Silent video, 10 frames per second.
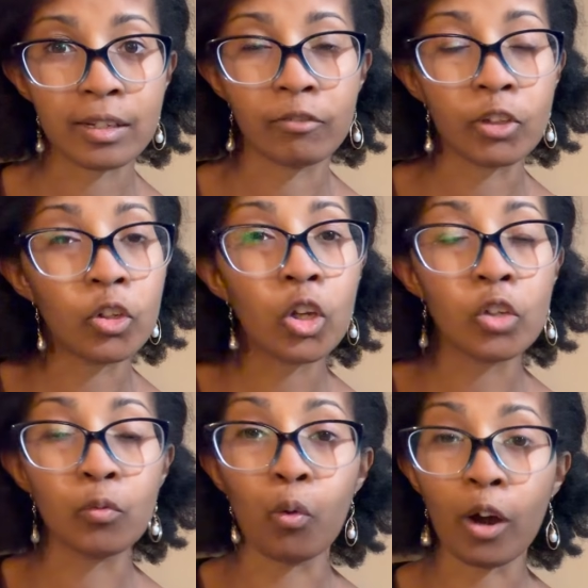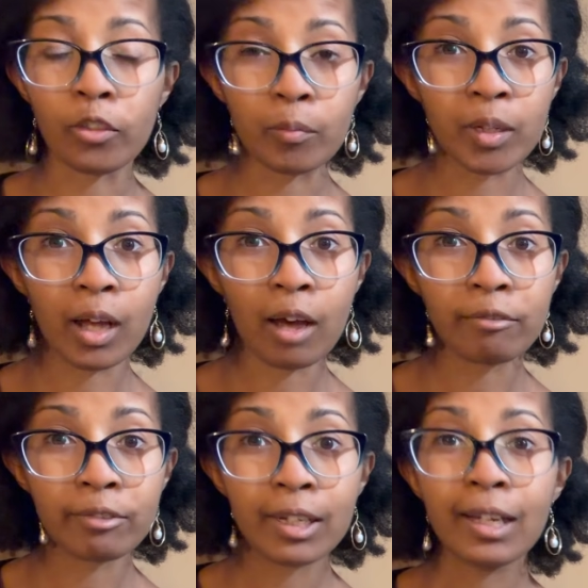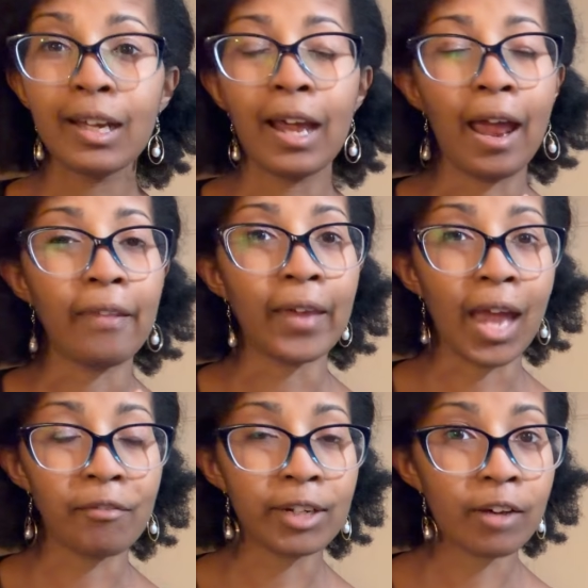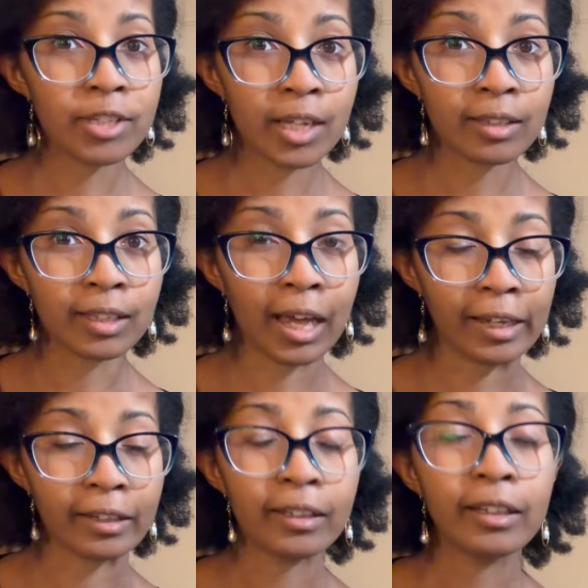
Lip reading: if you know you've watered them enough and they have enough sunlight,